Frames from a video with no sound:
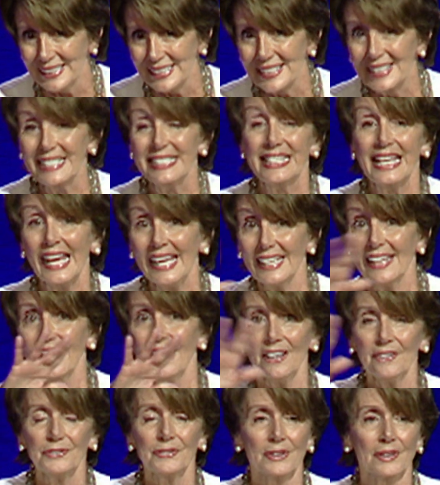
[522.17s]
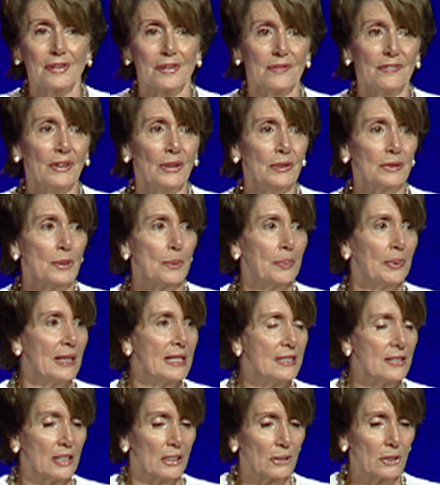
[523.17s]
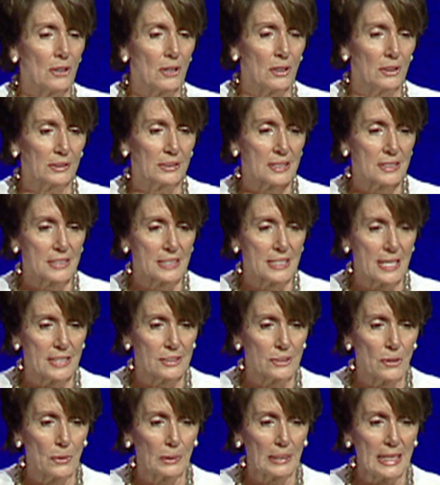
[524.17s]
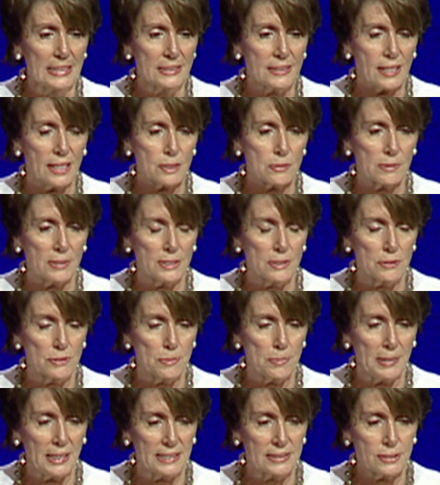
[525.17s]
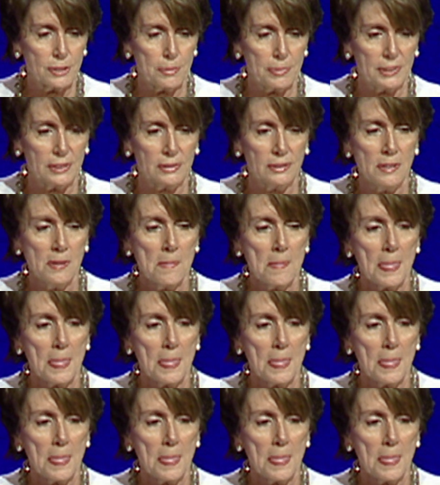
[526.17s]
The day after the vote, the president called and said, "You know, last night when you passed the bill,